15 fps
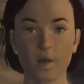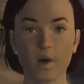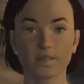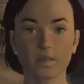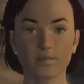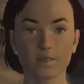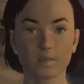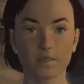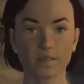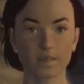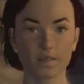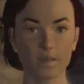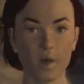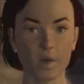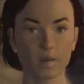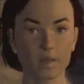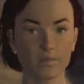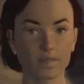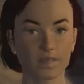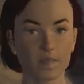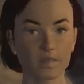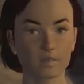Looks like our little town
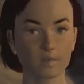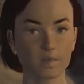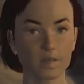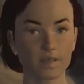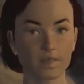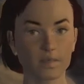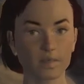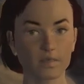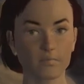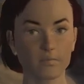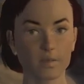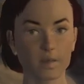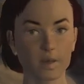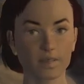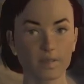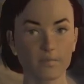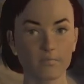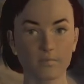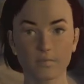got itself dragged into the middle of...